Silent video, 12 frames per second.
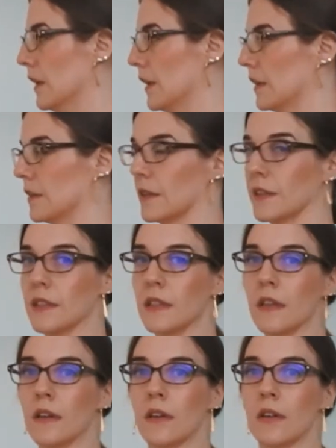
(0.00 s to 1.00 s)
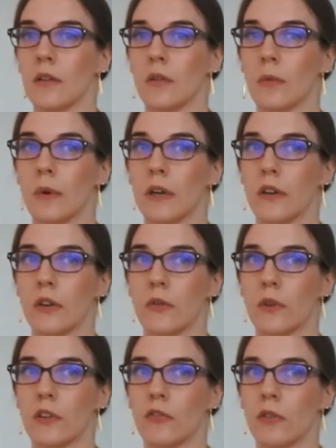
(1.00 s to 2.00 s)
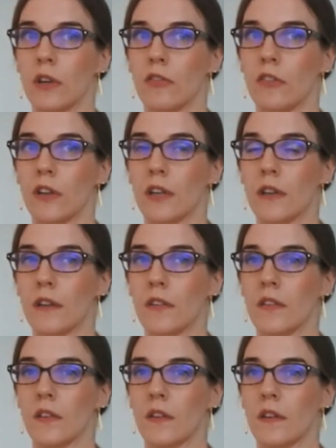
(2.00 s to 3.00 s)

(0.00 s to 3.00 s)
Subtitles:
and see where your restriction is.